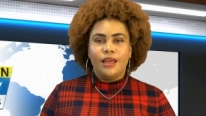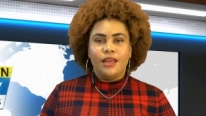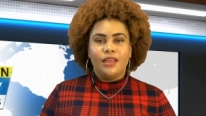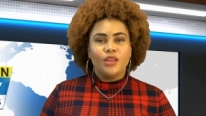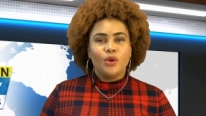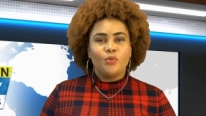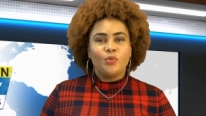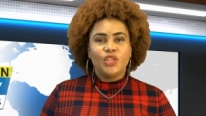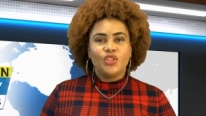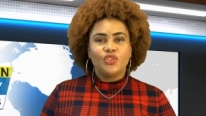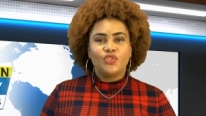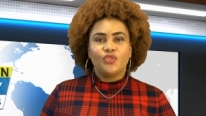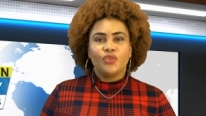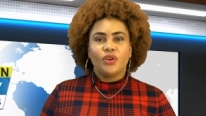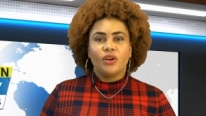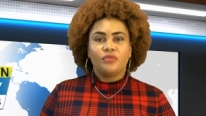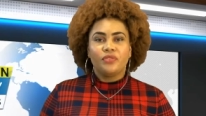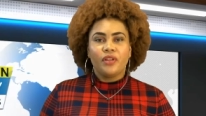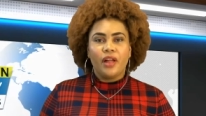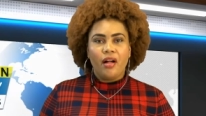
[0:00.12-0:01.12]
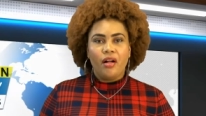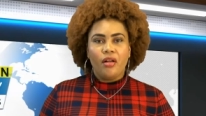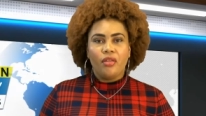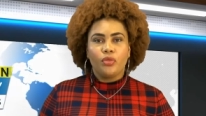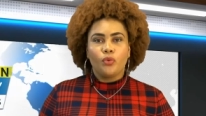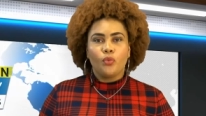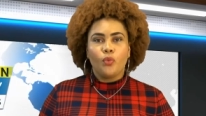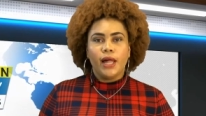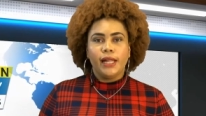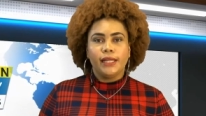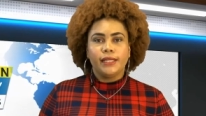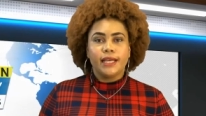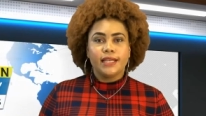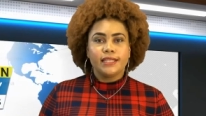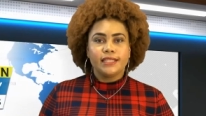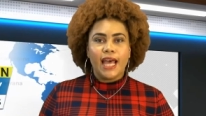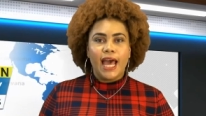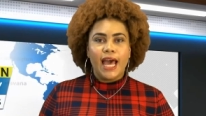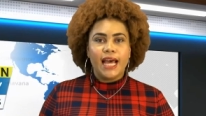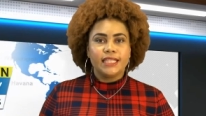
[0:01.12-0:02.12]
The Ministry of Health,
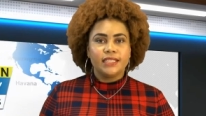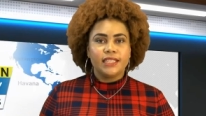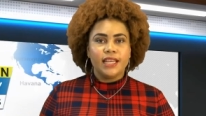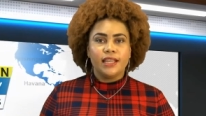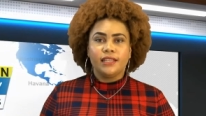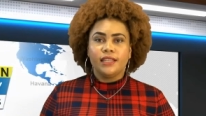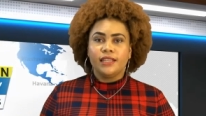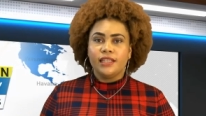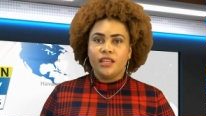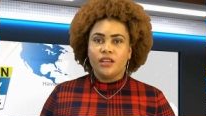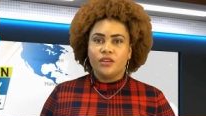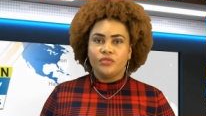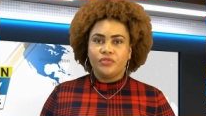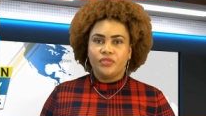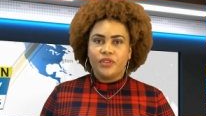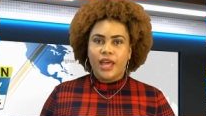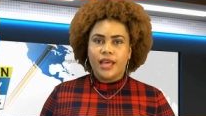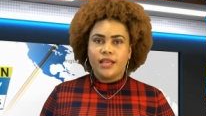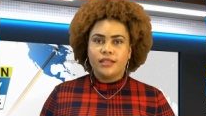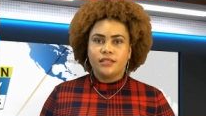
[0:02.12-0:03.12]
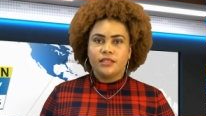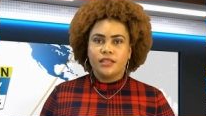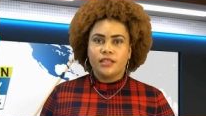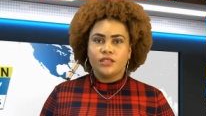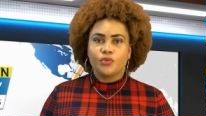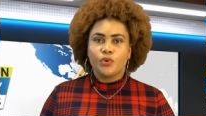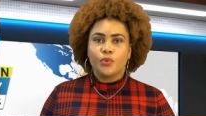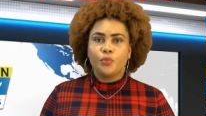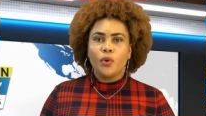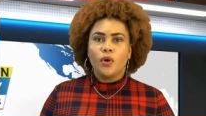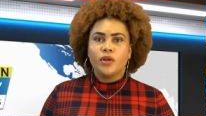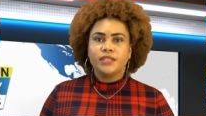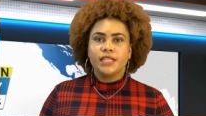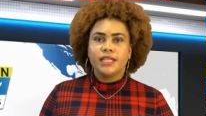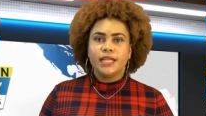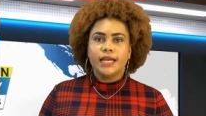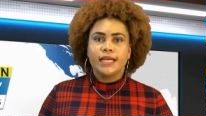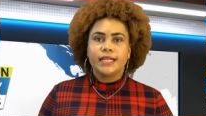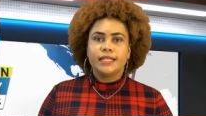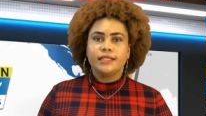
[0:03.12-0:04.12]
Wellness and Elderly Affairs is
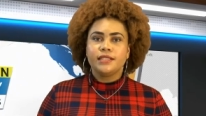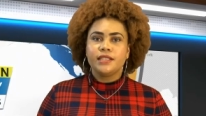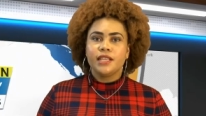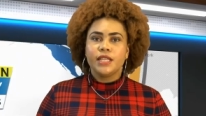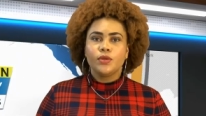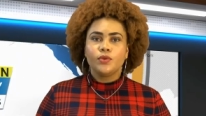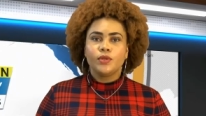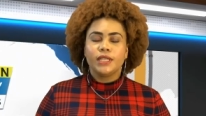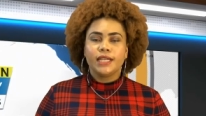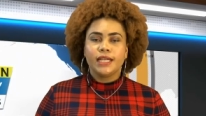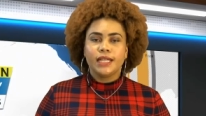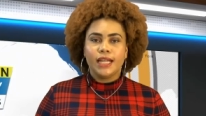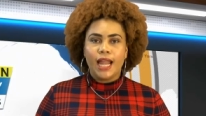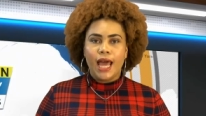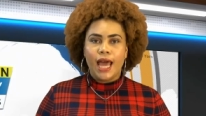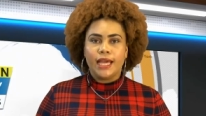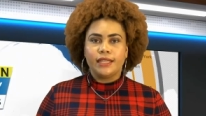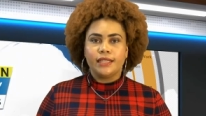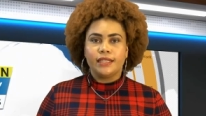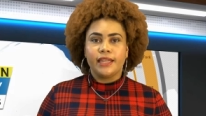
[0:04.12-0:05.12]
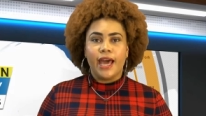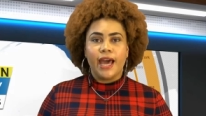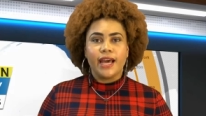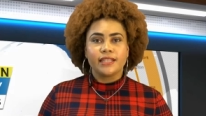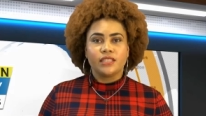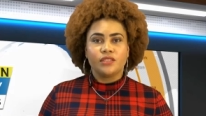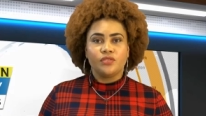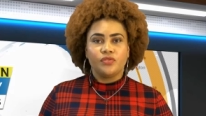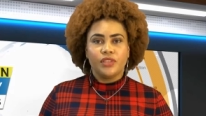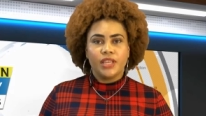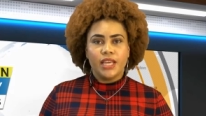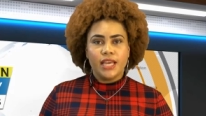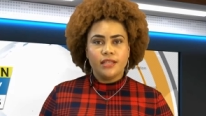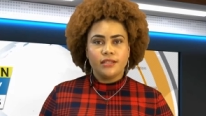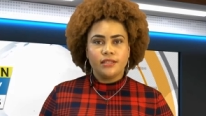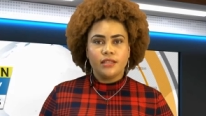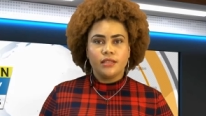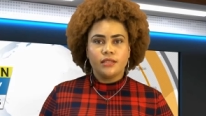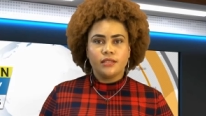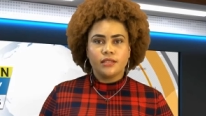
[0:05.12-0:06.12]
reporting a continued decline in active
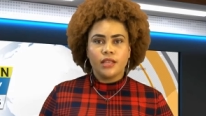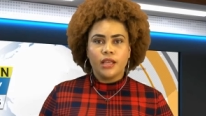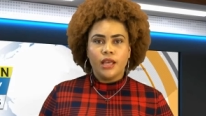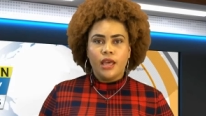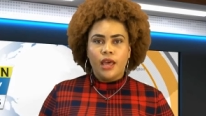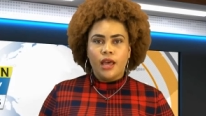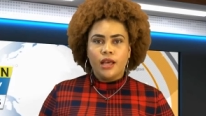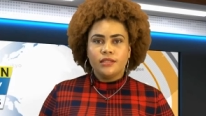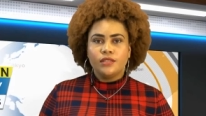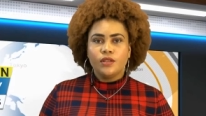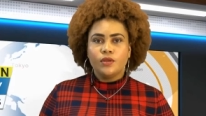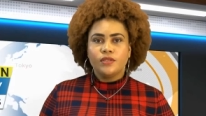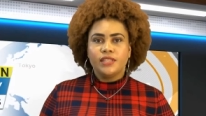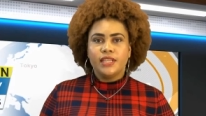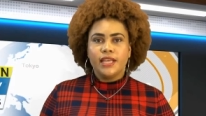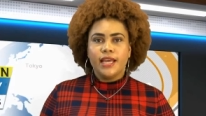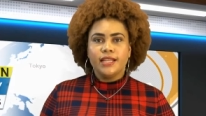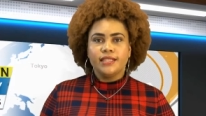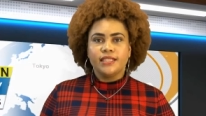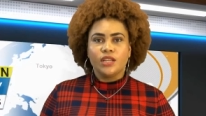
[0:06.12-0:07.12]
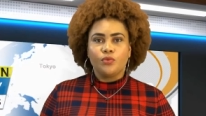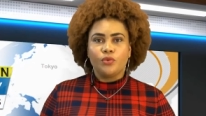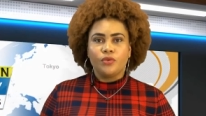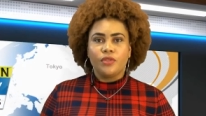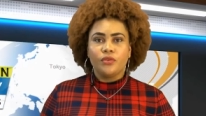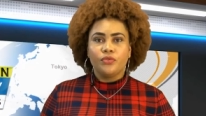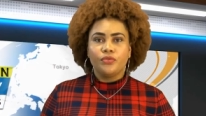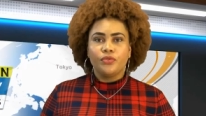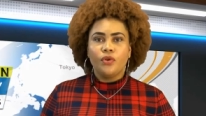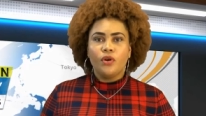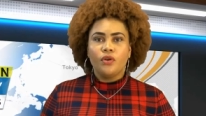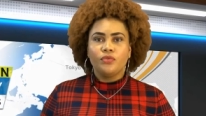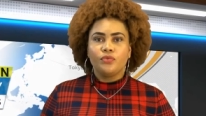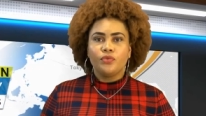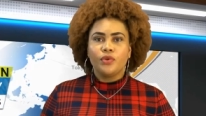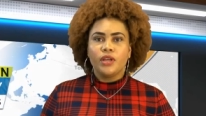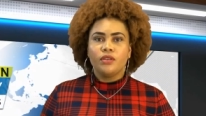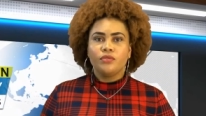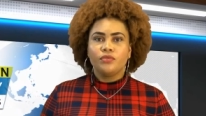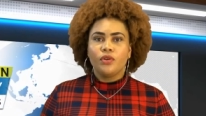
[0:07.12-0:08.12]
cases associated with the fourth
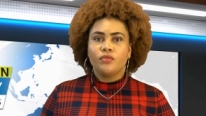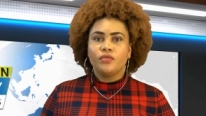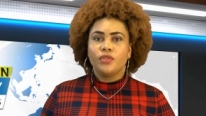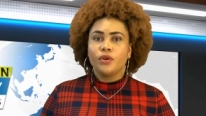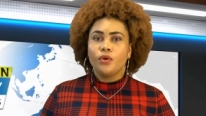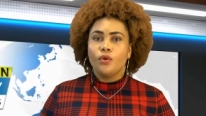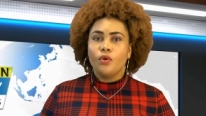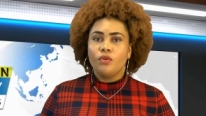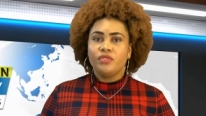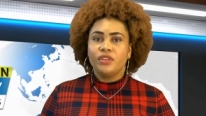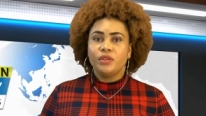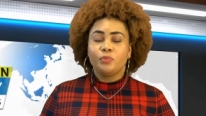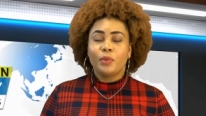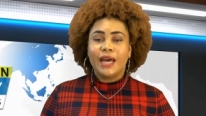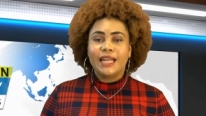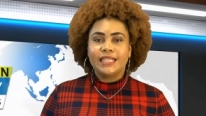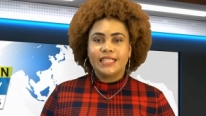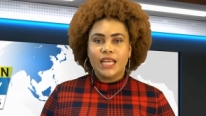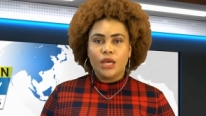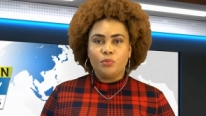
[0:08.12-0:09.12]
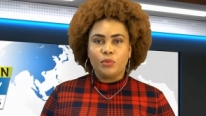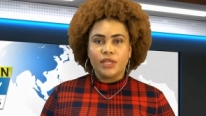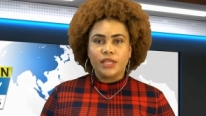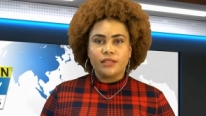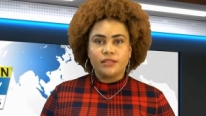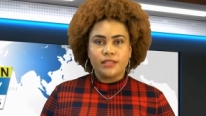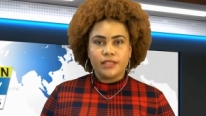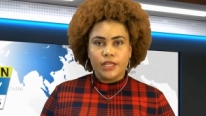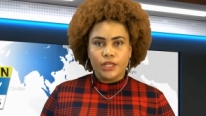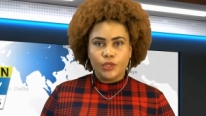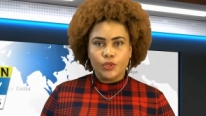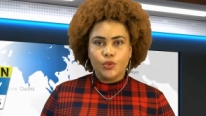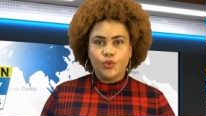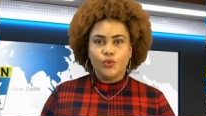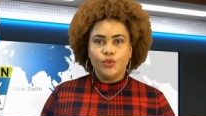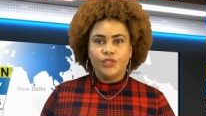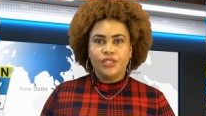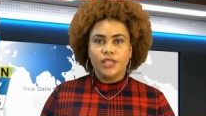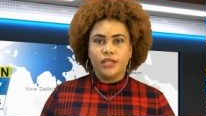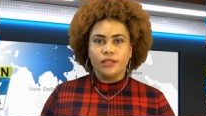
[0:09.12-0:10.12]
wave of the COVID pandemic in St.
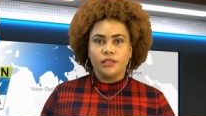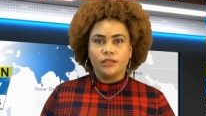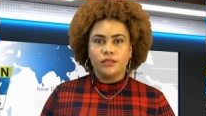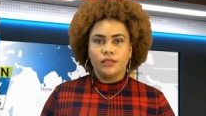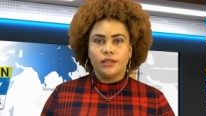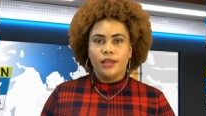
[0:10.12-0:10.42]
Lucia.